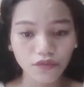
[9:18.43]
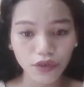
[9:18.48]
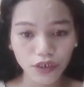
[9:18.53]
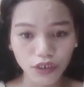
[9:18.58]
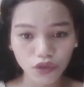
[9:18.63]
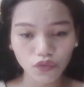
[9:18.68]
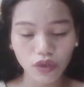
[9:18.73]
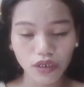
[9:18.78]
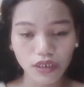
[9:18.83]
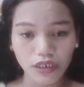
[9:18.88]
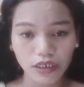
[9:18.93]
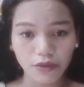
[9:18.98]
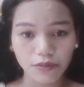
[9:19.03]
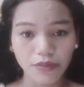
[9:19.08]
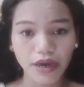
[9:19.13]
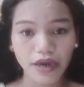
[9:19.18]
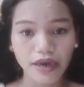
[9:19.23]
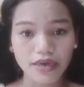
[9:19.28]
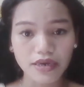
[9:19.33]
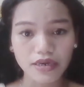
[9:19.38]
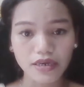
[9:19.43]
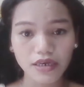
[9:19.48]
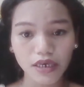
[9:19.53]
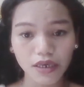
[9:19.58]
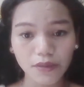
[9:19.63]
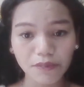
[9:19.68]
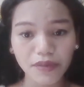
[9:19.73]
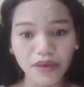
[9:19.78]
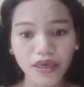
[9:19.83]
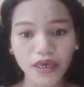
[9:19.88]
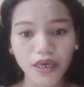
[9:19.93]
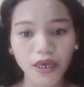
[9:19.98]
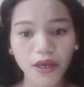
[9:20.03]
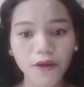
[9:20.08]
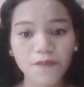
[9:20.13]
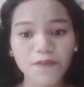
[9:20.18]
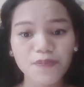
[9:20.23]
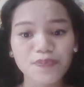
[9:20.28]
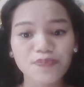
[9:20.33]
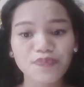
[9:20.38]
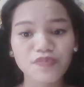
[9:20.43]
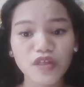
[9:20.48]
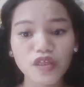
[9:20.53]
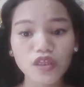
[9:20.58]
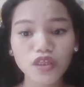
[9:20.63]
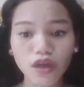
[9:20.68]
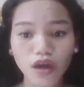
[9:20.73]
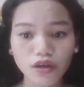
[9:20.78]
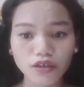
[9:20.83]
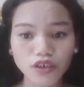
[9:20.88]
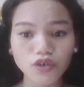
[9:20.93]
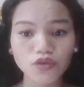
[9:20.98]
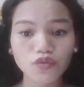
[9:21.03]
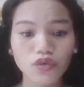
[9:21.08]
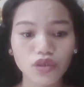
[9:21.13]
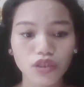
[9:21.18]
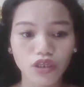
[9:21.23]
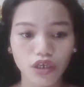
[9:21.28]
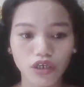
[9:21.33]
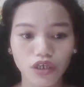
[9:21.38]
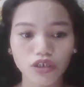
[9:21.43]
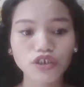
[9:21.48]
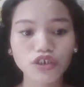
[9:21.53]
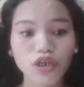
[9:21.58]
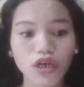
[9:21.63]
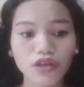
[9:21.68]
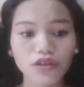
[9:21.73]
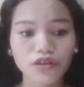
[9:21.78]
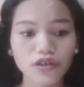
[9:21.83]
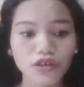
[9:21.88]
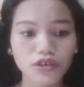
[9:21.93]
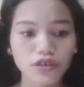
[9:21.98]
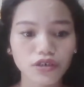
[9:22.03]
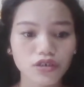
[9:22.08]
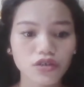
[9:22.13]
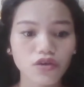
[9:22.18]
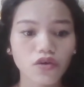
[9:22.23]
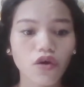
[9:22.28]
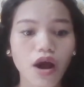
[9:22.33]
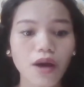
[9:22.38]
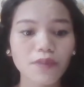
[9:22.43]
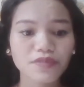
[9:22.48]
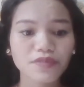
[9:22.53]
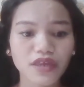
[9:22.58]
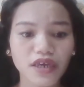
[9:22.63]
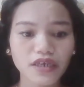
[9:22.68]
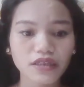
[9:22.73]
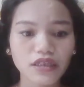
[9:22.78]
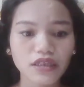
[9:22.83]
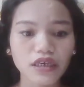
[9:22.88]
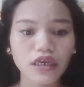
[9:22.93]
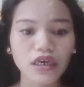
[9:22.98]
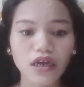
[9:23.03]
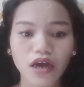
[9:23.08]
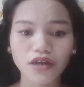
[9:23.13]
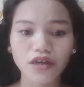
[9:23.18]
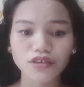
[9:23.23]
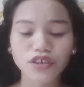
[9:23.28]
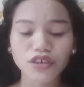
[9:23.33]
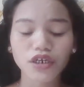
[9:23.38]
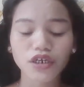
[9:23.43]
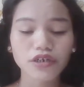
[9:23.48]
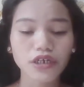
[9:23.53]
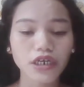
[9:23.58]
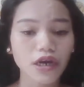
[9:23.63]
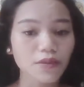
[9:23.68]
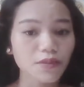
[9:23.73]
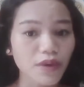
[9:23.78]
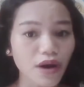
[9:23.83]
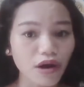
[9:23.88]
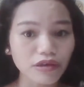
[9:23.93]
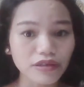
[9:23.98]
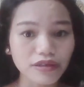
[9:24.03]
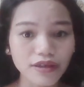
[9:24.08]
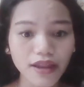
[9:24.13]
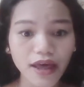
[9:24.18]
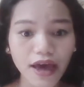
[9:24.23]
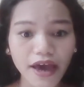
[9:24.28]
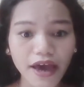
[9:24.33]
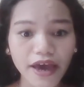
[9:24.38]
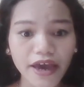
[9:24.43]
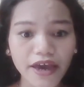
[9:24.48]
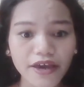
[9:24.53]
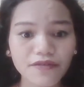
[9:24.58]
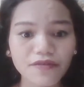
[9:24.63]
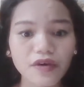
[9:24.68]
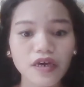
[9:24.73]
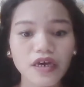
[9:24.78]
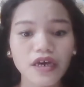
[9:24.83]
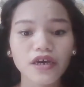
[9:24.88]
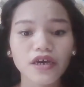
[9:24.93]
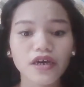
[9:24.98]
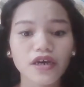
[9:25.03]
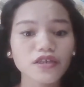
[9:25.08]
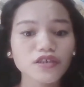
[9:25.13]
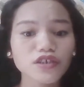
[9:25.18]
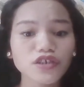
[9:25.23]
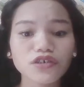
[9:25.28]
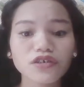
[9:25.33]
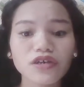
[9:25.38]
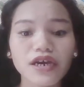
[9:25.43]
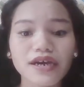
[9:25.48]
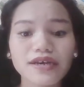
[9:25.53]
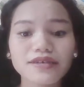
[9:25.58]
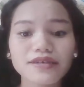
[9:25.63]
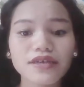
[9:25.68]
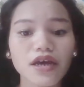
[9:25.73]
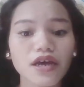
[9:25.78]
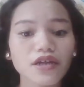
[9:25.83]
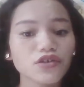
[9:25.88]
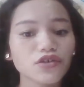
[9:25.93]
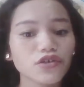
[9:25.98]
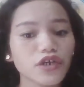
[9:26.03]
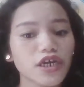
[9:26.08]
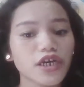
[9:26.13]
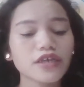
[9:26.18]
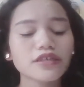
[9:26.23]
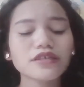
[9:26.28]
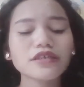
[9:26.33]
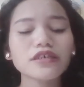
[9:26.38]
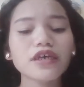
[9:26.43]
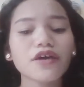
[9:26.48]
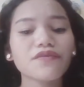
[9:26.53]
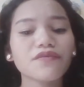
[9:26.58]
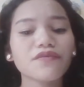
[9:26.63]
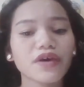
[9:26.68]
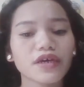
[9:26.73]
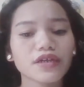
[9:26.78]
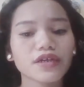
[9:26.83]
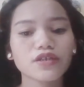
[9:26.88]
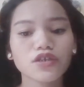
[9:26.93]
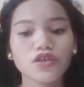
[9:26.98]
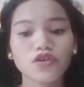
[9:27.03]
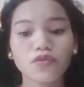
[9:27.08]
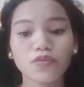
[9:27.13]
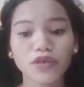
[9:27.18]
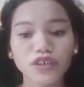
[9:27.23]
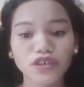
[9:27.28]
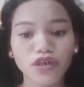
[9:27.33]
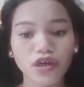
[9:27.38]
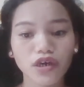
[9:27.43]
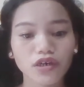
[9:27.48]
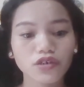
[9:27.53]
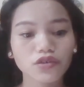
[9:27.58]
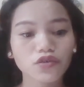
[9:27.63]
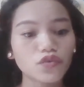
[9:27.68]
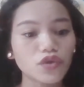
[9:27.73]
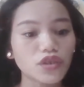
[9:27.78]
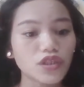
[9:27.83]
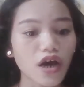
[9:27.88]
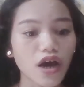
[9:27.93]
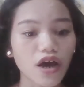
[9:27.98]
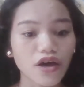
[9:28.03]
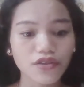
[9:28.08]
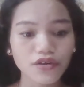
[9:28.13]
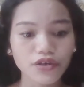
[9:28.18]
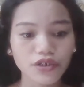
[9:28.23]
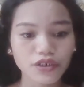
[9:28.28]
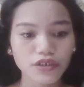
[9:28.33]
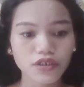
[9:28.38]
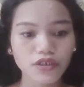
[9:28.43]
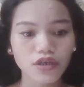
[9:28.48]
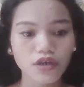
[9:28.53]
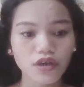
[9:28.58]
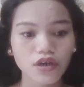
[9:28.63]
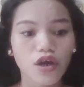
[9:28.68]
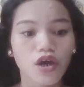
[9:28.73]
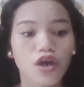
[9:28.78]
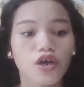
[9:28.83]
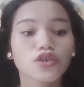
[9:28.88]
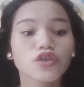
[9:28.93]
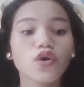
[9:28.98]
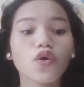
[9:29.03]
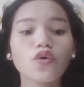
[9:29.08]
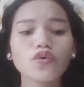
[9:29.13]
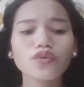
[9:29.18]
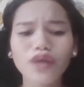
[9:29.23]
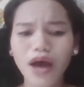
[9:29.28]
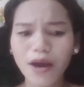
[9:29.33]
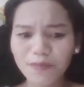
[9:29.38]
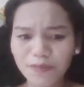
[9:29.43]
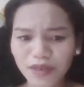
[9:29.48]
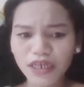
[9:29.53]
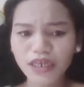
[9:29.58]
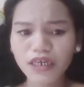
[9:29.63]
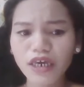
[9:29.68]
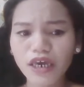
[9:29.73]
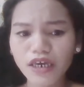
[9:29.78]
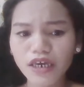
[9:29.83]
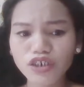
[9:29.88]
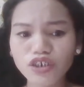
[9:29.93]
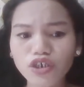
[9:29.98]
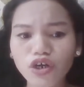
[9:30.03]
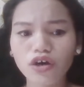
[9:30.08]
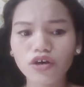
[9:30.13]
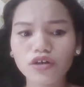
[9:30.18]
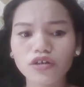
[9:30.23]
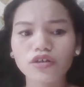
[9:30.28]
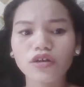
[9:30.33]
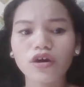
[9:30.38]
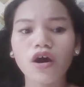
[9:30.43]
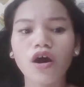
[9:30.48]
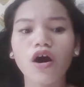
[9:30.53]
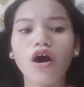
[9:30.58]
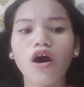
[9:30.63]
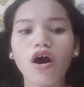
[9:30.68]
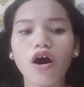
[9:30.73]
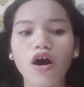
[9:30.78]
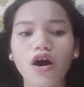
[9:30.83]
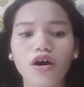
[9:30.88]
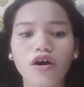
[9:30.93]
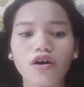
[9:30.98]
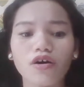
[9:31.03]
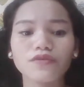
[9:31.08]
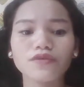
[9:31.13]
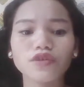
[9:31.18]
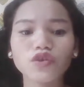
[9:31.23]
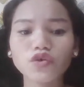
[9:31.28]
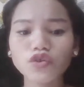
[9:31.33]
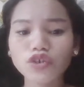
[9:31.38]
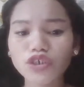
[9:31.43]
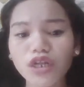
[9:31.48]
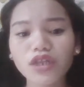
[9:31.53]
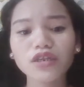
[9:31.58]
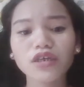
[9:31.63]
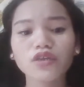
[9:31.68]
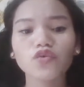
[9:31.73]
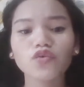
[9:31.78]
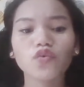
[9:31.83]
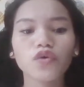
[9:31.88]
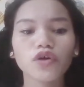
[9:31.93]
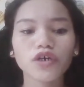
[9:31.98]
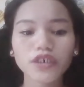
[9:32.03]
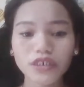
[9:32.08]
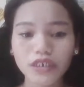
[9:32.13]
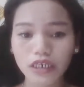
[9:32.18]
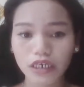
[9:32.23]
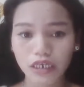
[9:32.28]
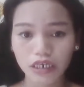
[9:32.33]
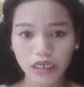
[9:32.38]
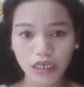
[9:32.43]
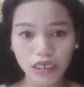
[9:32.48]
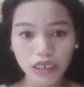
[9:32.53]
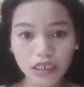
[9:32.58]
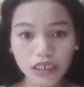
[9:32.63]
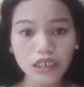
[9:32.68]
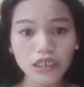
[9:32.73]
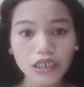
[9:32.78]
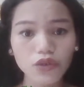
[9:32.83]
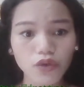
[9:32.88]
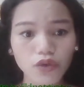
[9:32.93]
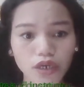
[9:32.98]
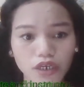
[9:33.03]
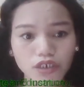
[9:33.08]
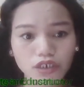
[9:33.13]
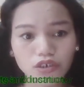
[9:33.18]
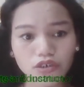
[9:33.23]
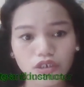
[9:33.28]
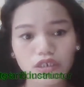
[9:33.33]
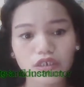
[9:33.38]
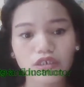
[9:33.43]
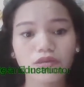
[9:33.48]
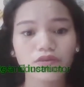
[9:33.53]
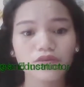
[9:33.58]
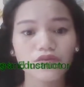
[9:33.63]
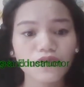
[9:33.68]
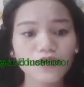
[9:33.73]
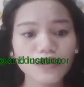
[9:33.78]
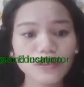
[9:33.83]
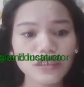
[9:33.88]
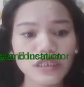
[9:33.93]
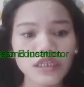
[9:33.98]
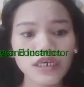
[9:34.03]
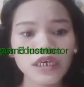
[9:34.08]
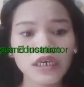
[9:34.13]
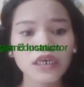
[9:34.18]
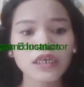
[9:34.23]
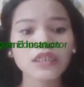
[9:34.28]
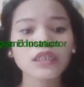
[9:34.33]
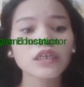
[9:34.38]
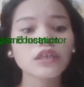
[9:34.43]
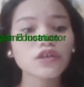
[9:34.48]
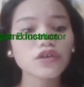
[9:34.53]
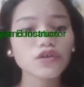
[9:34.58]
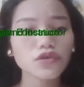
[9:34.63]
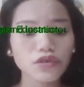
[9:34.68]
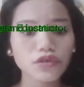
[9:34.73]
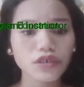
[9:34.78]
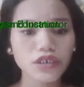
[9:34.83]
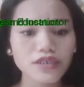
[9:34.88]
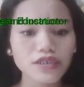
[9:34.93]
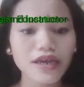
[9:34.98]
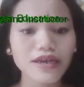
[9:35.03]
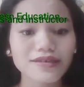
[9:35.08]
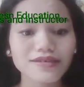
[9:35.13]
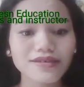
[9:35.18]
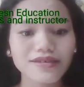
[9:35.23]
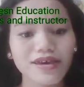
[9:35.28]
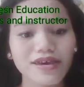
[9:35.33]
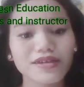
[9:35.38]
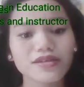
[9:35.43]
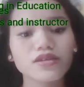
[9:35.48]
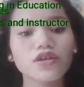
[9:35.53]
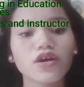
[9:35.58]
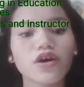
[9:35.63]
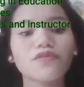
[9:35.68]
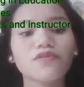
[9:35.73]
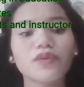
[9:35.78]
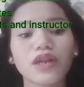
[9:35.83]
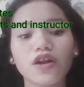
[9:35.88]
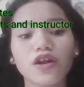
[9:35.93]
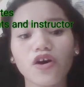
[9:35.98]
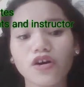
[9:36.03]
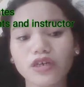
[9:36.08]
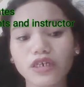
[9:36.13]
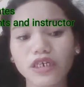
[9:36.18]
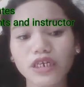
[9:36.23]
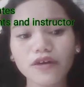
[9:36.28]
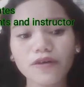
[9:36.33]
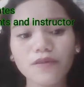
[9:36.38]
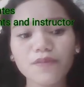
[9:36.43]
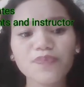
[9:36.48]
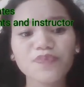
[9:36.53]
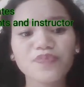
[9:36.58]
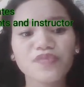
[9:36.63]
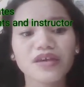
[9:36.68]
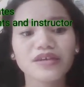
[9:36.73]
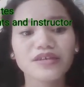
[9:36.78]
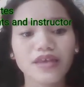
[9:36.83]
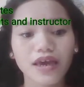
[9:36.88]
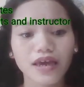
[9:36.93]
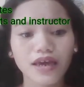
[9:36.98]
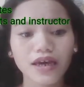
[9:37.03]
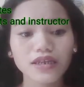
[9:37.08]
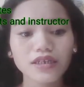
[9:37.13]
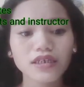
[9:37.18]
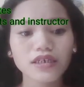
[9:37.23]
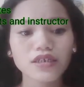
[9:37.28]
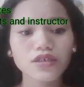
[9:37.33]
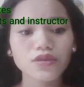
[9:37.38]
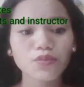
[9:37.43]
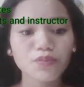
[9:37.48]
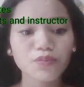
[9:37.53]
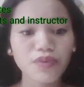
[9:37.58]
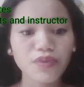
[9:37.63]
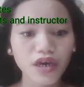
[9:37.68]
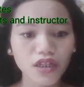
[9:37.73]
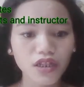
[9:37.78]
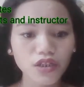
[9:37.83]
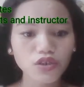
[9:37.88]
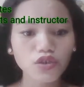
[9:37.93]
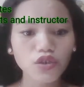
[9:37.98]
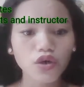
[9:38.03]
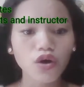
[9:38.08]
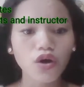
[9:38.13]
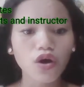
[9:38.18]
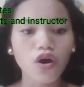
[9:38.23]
virtually by keeping in touch with each other. So updating and sharing about life, interests, and creating events to be shared with others. So the application of social networking in education is, firstly, it increases a sense of belonging. Second is build